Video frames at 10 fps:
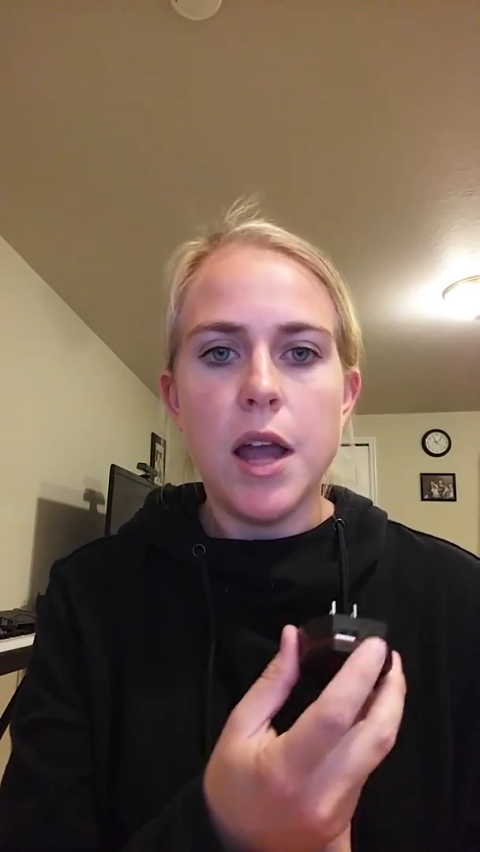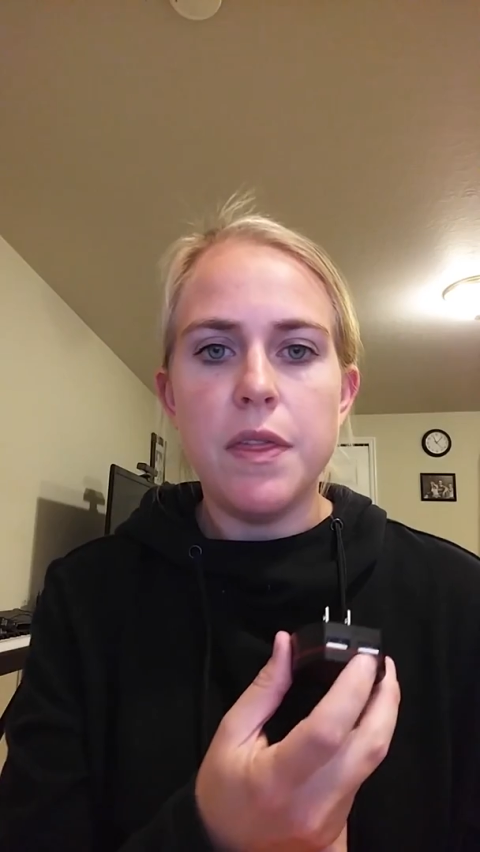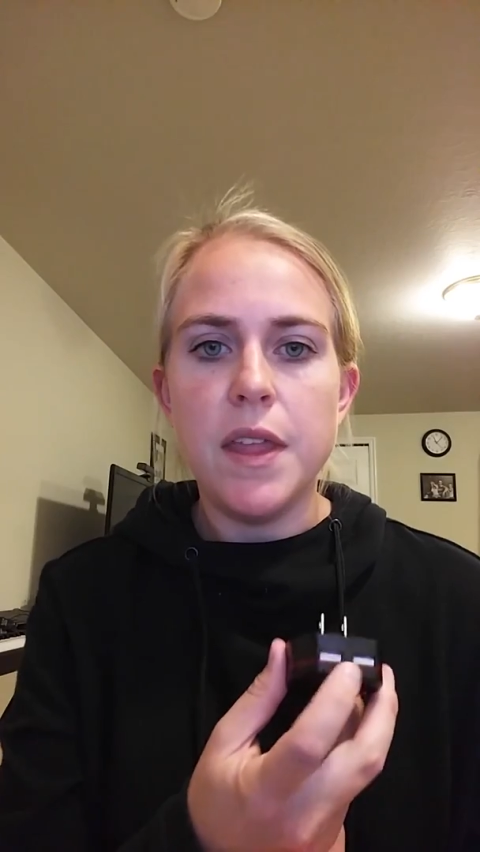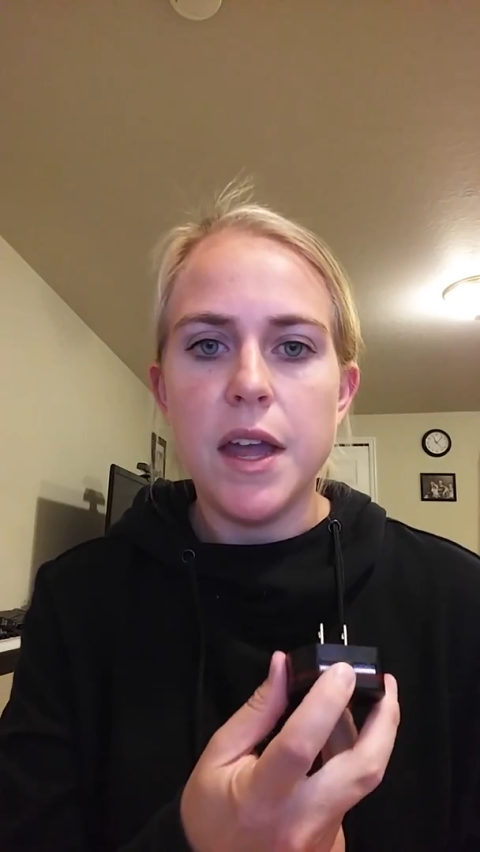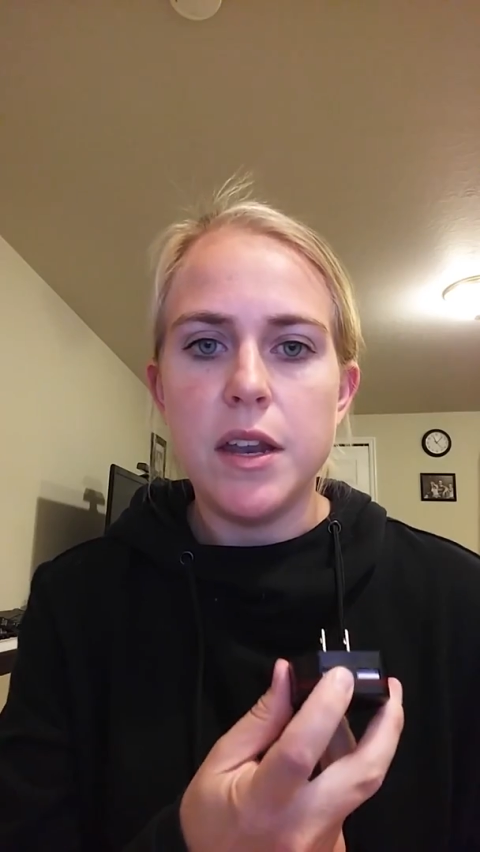
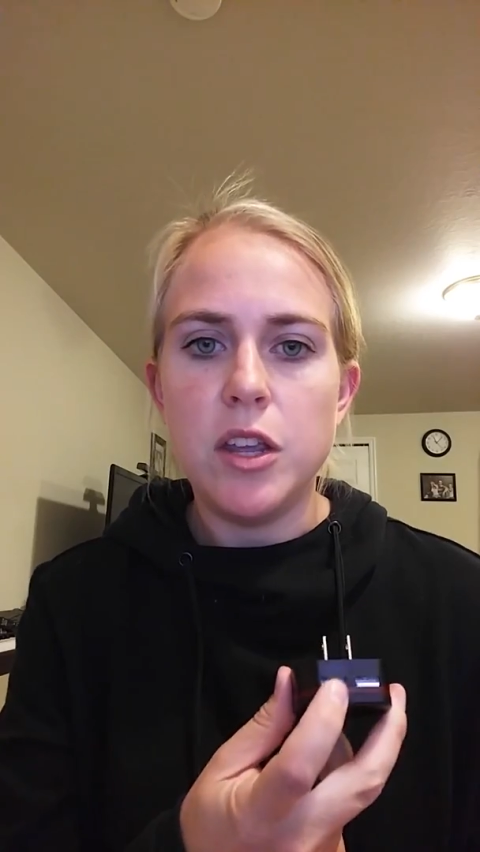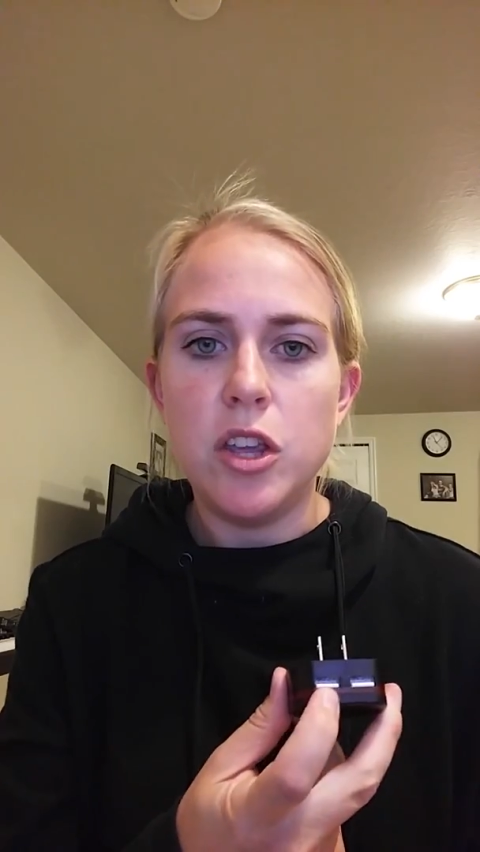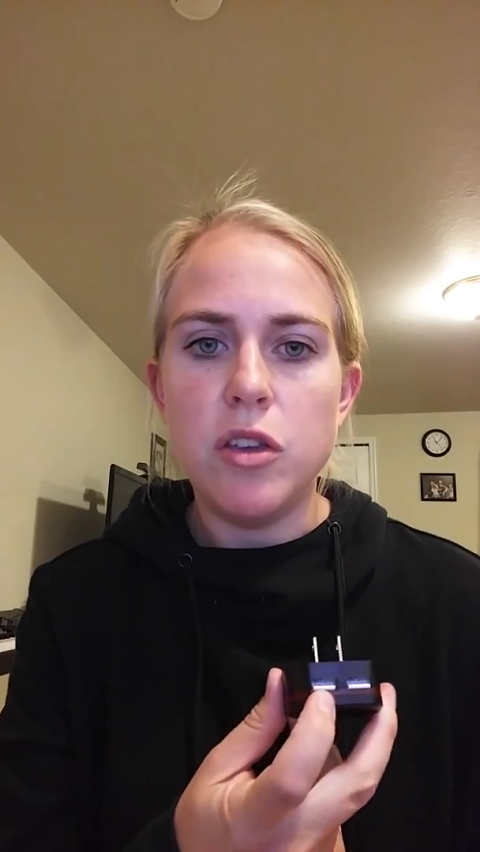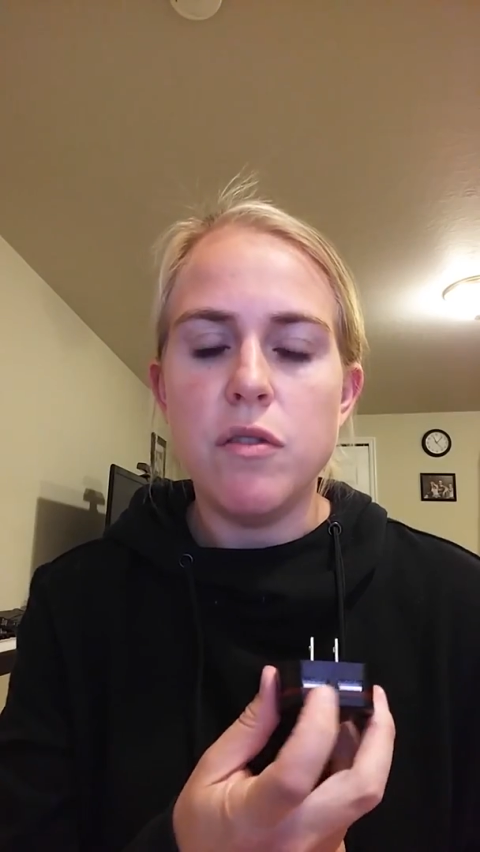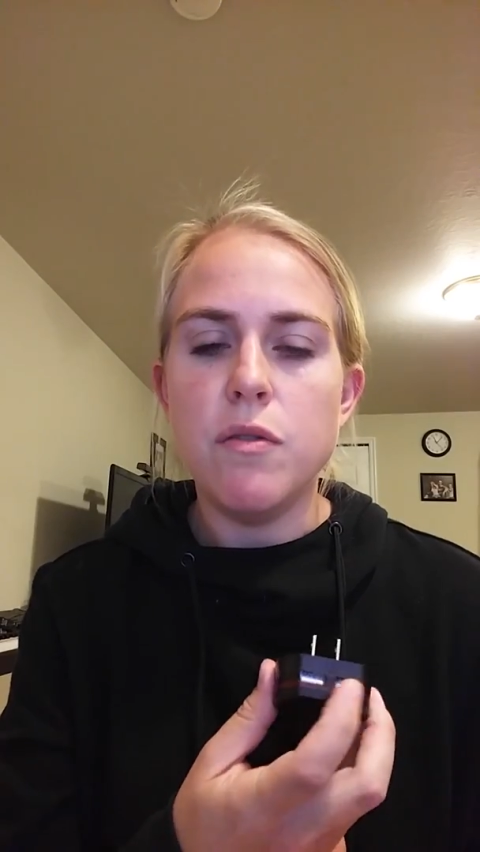and then
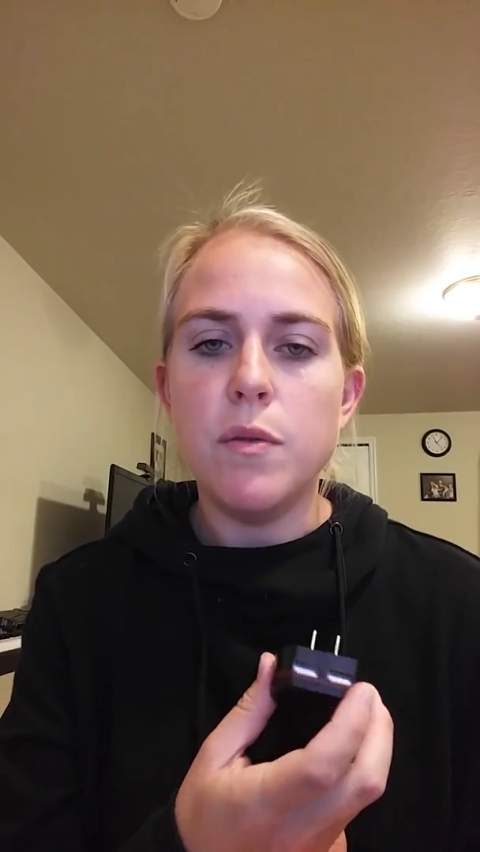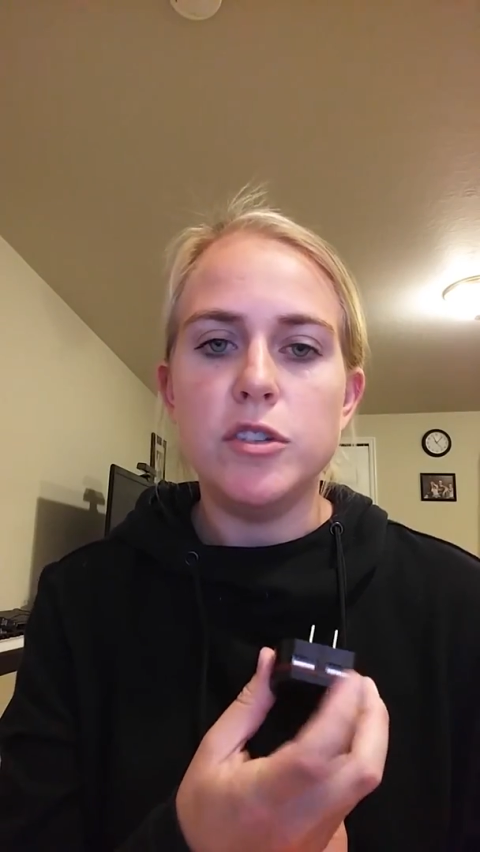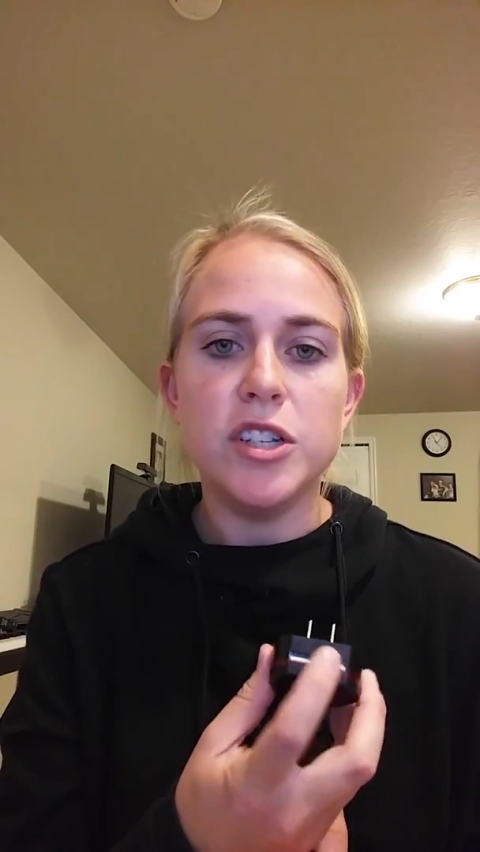you